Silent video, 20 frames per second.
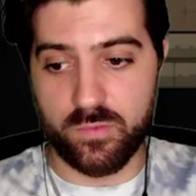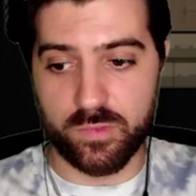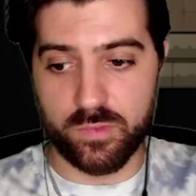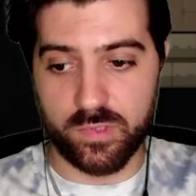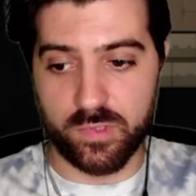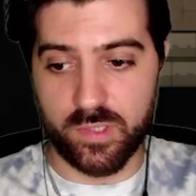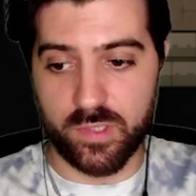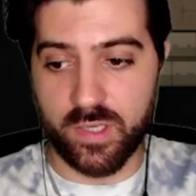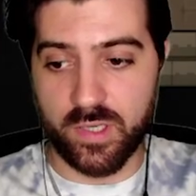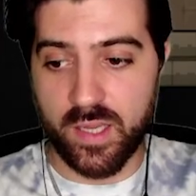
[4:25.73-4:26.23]

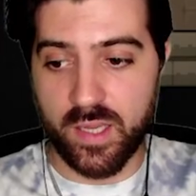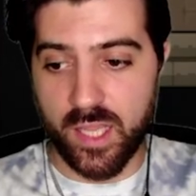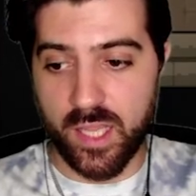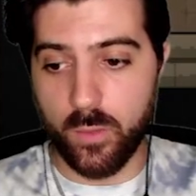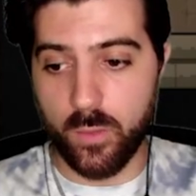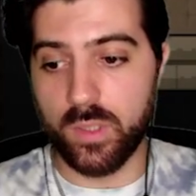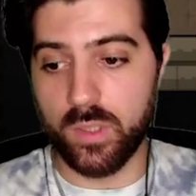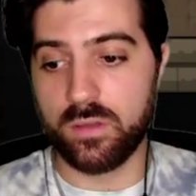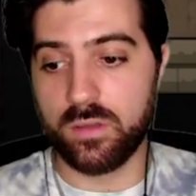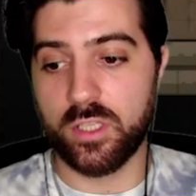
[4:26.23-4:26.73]
ruler,
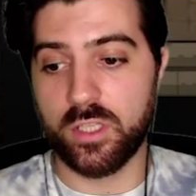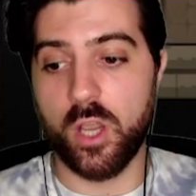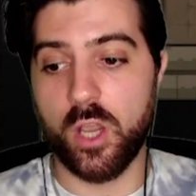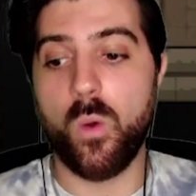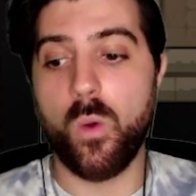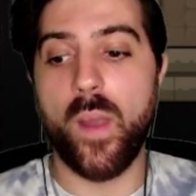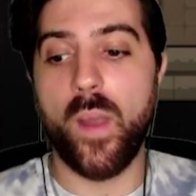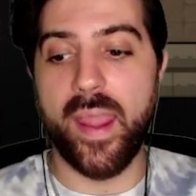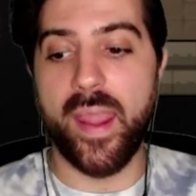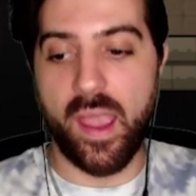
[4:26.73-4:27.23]
it will go
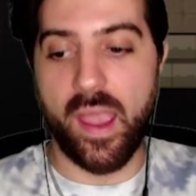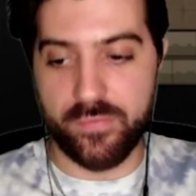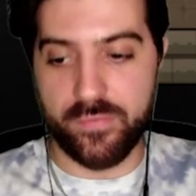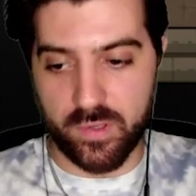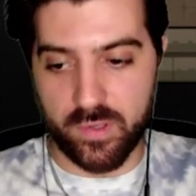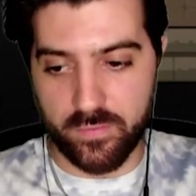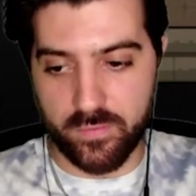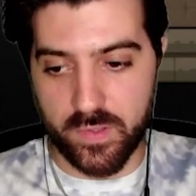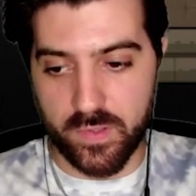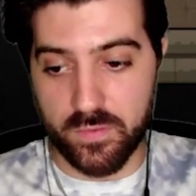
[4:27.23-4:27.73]
away
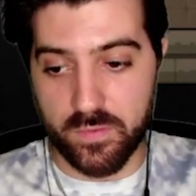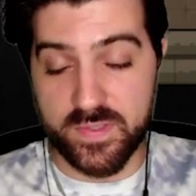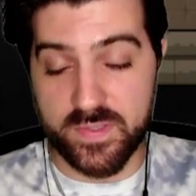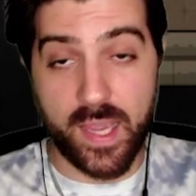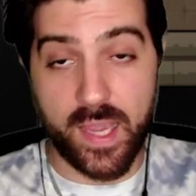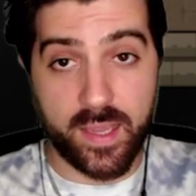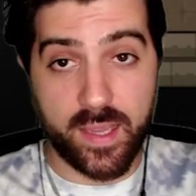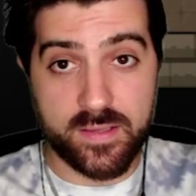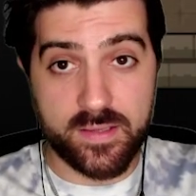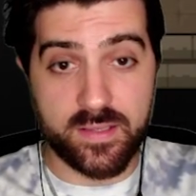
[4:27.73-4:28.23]
after a few
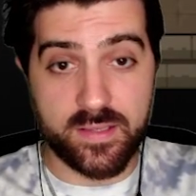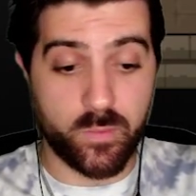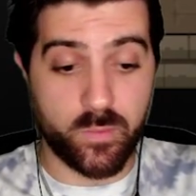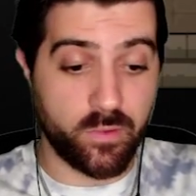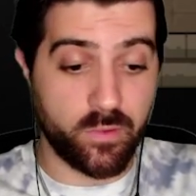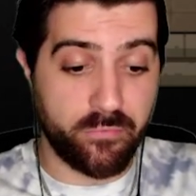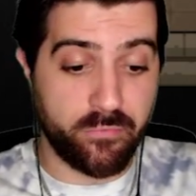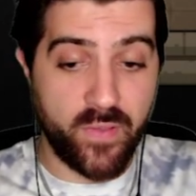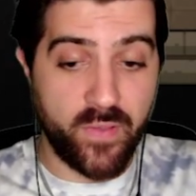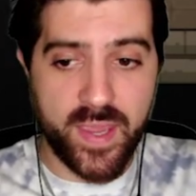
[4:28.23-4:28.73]
seconds and
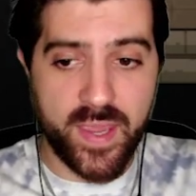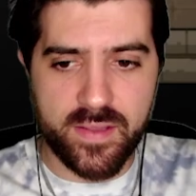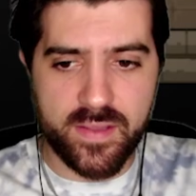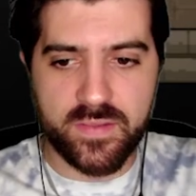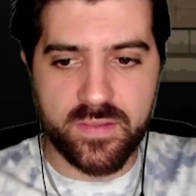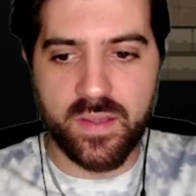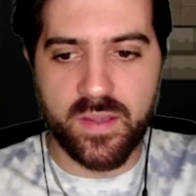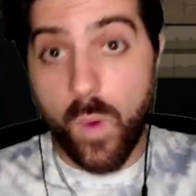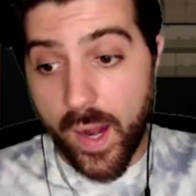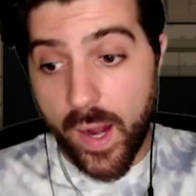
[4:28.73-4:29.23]
will
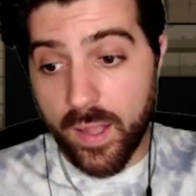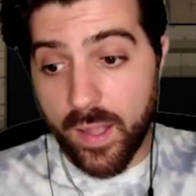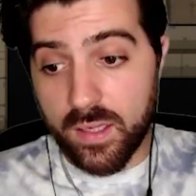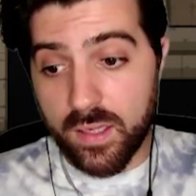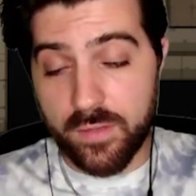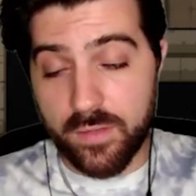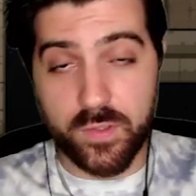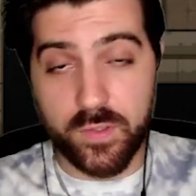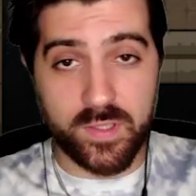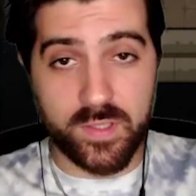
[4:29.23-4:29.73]
fade.
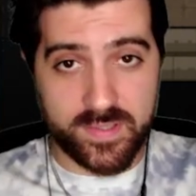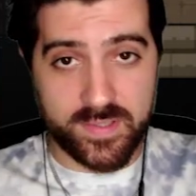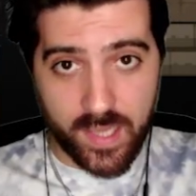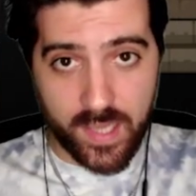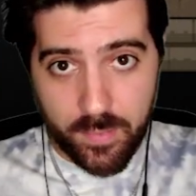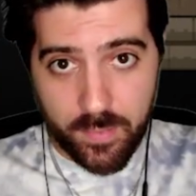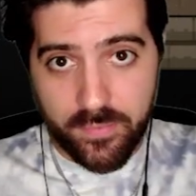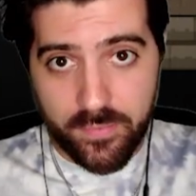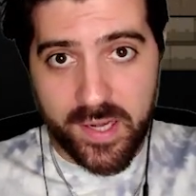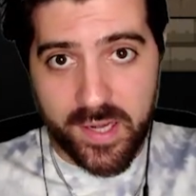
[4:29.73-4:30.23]
While if you
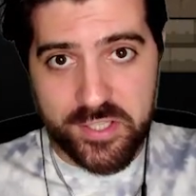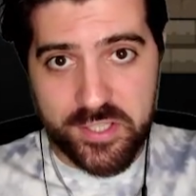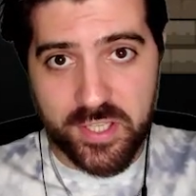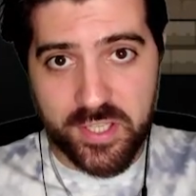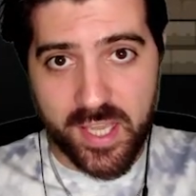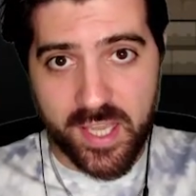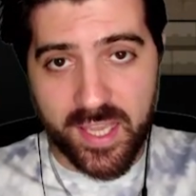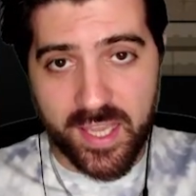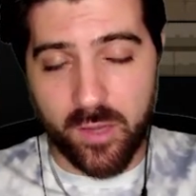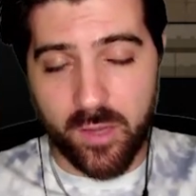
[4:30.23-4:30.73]
disable
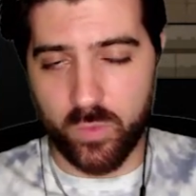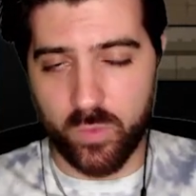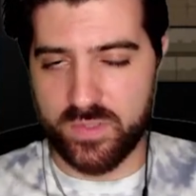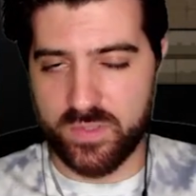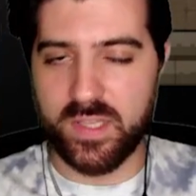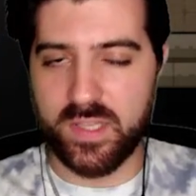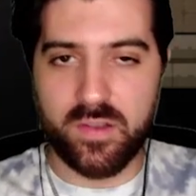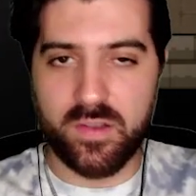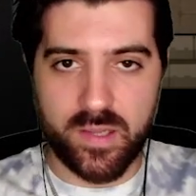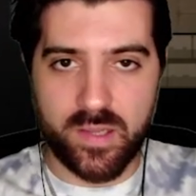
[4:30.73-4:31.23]
Vanishing Ink, it will
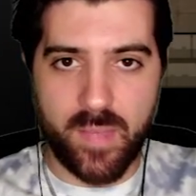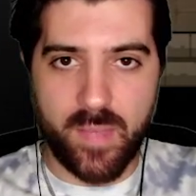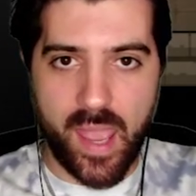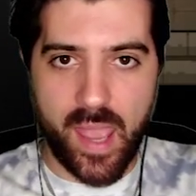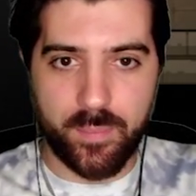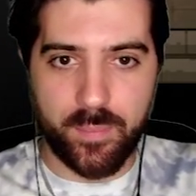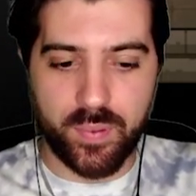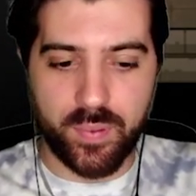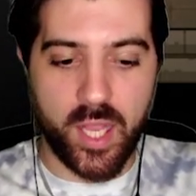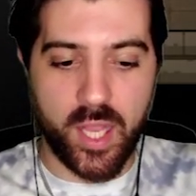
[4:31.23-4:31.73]
stay on the
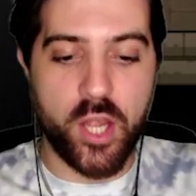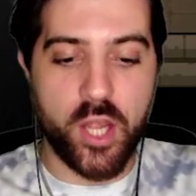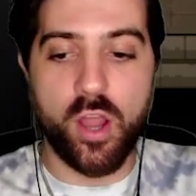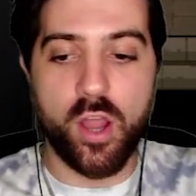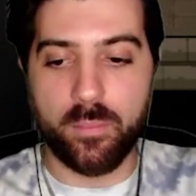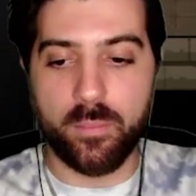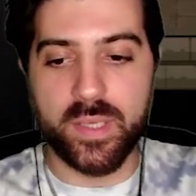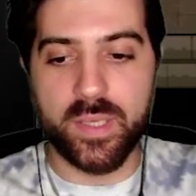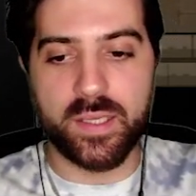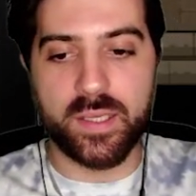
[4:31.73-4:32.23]
map and
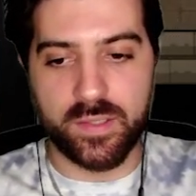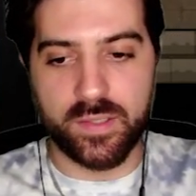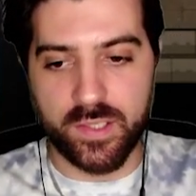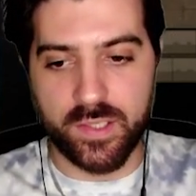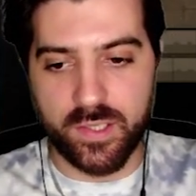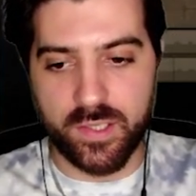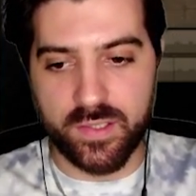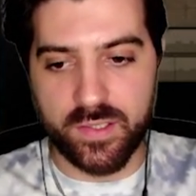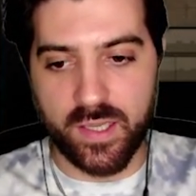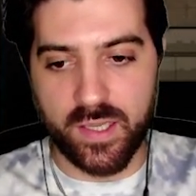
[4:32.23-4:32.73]
not be
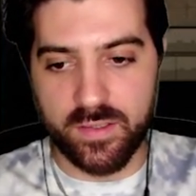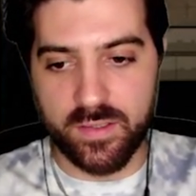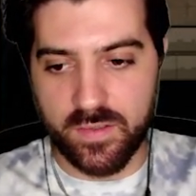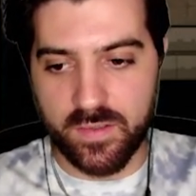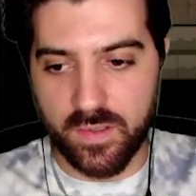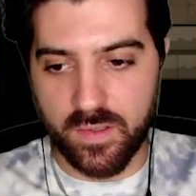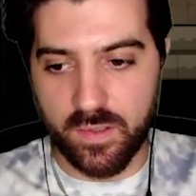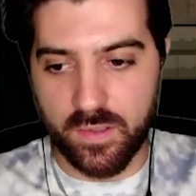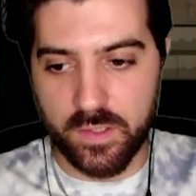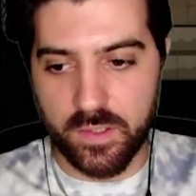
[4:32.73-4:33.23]
cleared
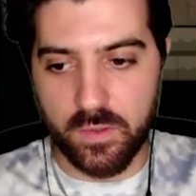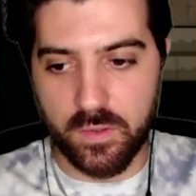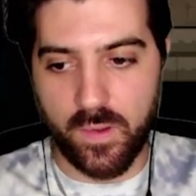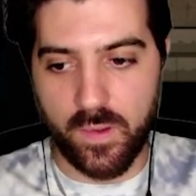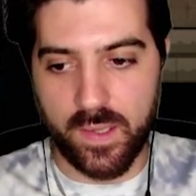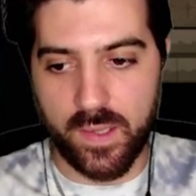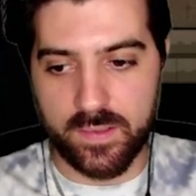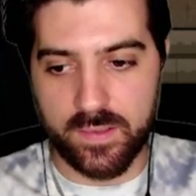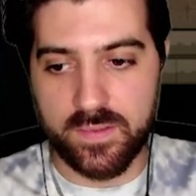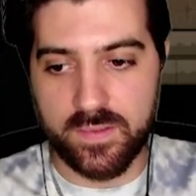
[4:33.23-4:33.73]
until you
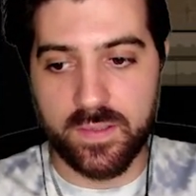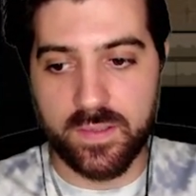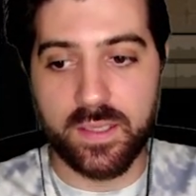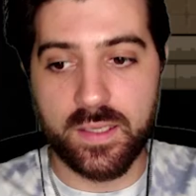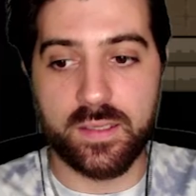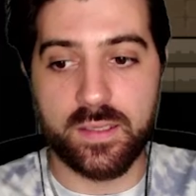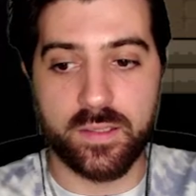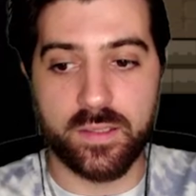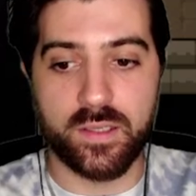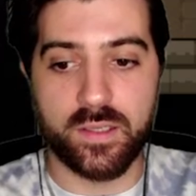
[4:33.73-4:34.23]
hit
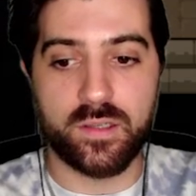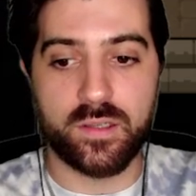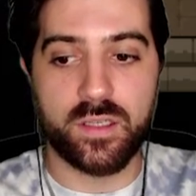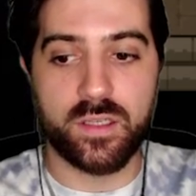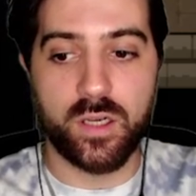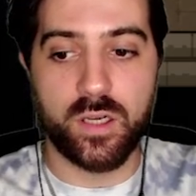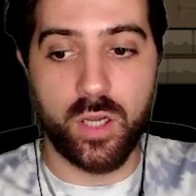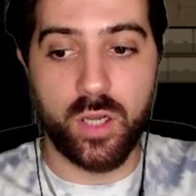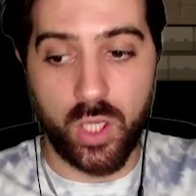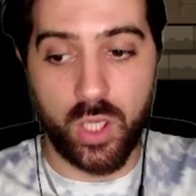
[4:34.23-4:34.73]
Clear
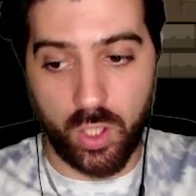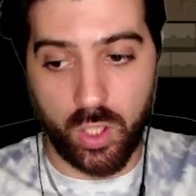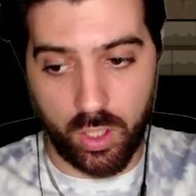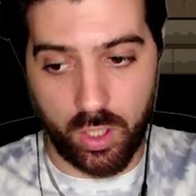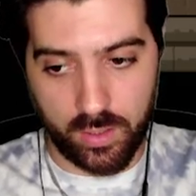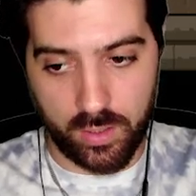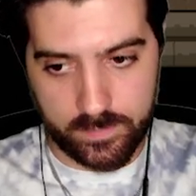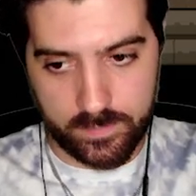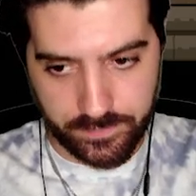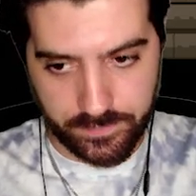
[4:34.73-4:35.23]

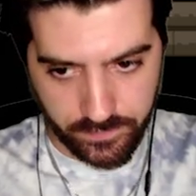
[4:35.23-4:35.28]
All.